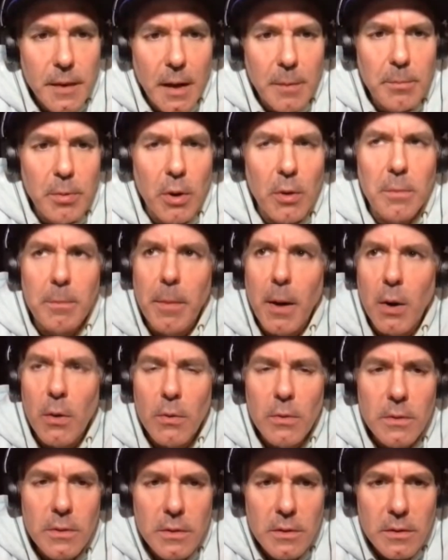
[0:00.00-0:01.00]
I broke
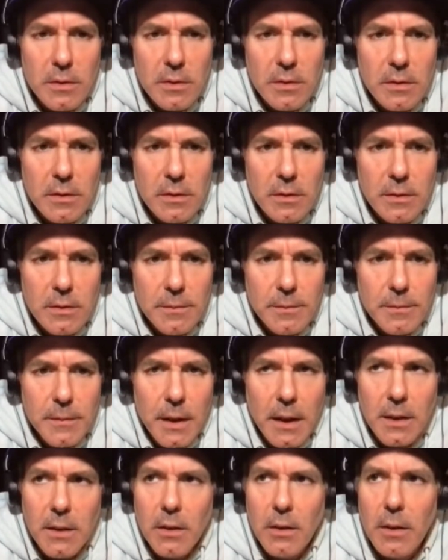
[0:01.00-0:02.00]
bones.
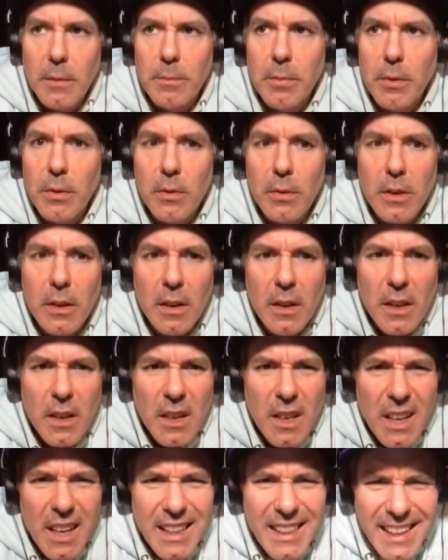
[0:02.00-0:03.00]
I know I broke.
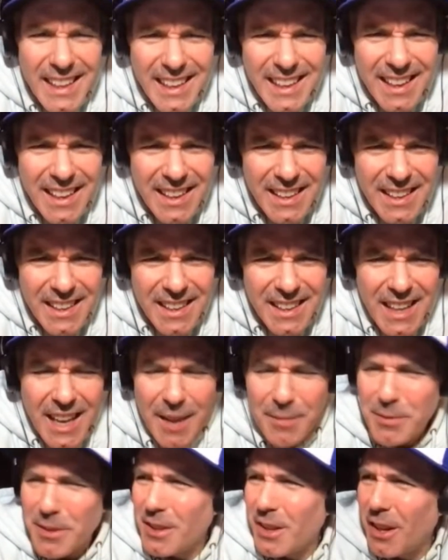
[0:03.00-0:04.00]
I think I had a
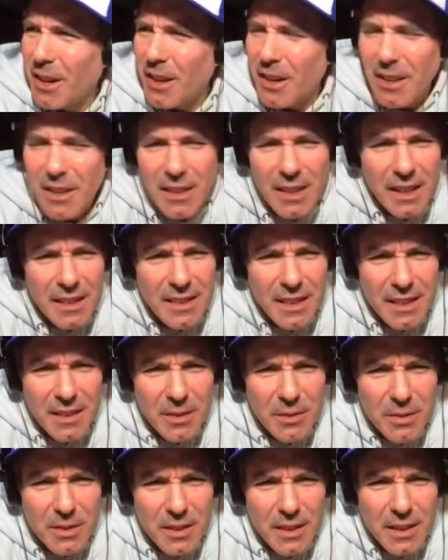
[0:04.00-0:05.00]
collapsed lung. I think
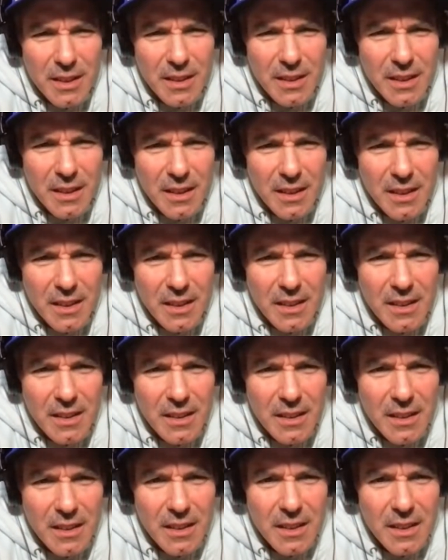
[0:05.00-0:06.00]
there was like uh, oh, that's
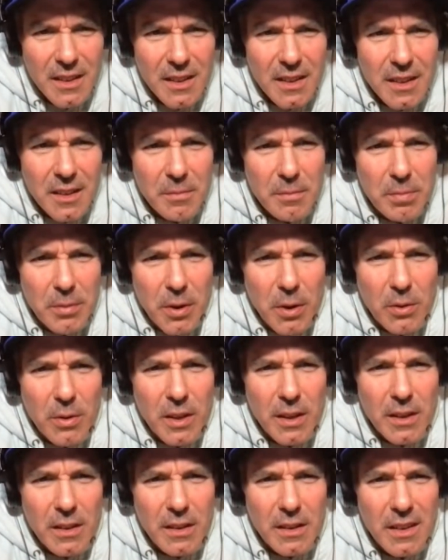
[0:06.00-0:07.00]
fucked, yeah.
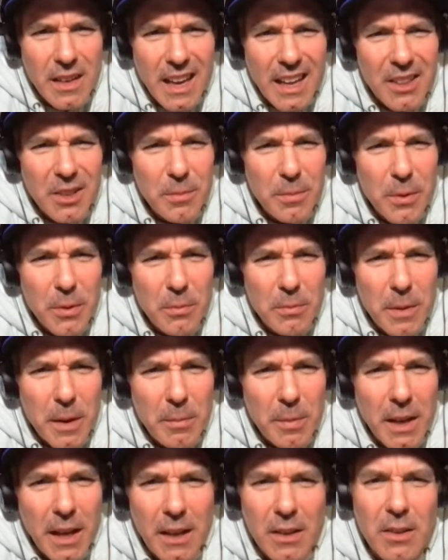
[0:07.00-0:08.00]
Broken collarbone,
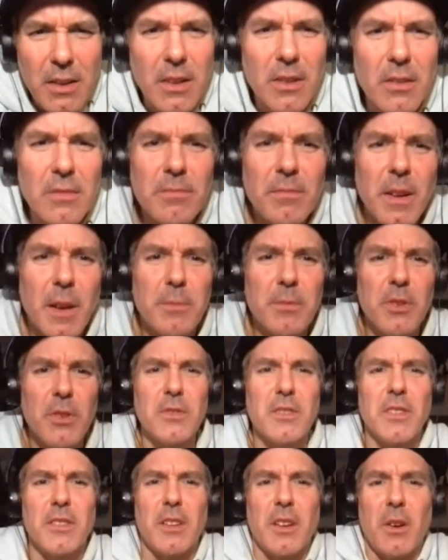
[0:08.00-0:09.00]
maybe. I don't know. I'm sure
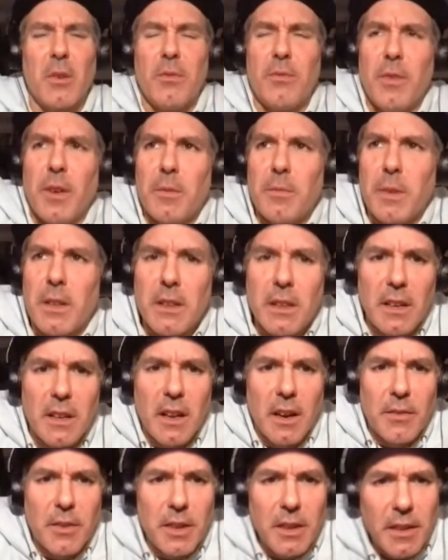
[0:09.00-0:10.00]
it's in the GoFundMe, yeah. like
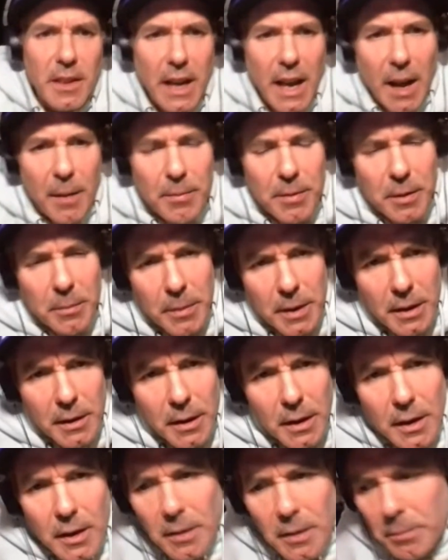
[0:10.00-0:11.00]
everything that happened to me.
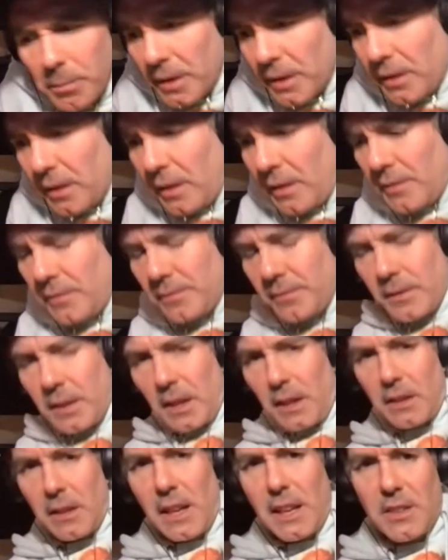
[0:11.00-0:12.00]
But
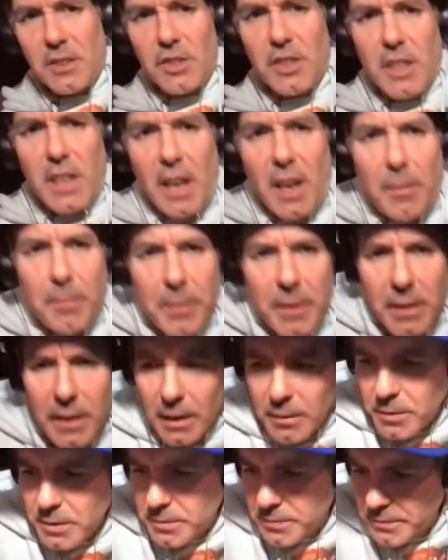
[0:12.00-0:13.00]
yeah, a lot of shit happened.
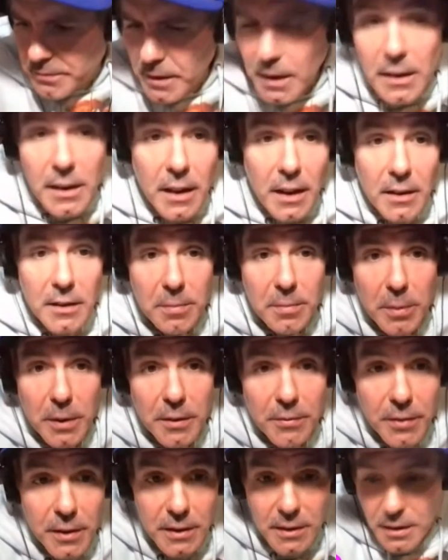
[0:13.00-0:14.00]
I was, uh, yeah, I was
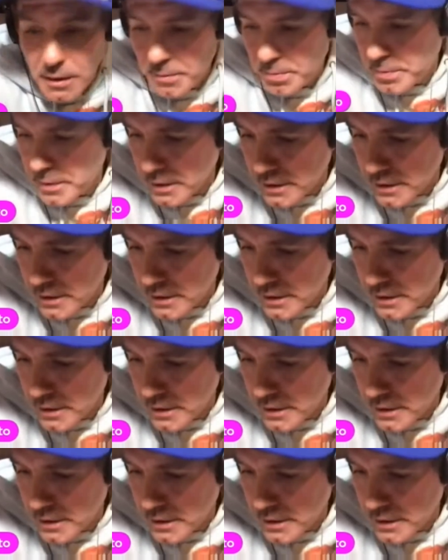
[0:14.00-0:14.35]
pretty fucked up.